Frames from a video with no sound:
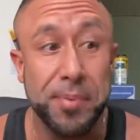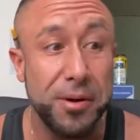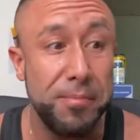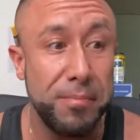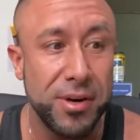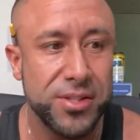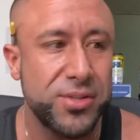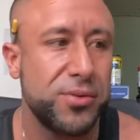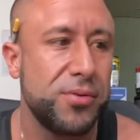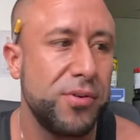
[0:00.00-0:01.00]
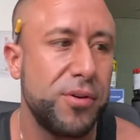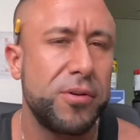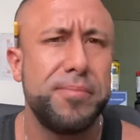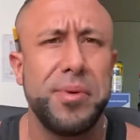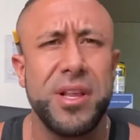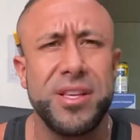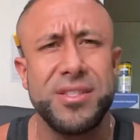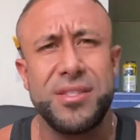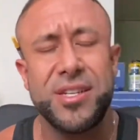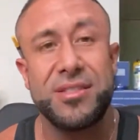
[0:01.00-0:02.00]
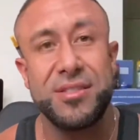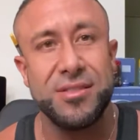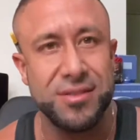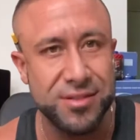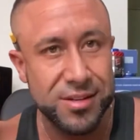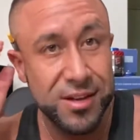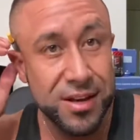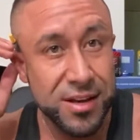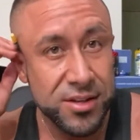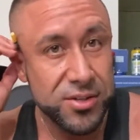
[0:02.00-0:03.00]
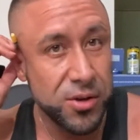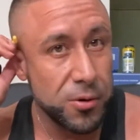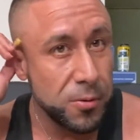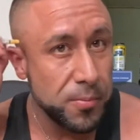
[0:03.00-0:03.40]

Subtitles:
muscle or belly injections. So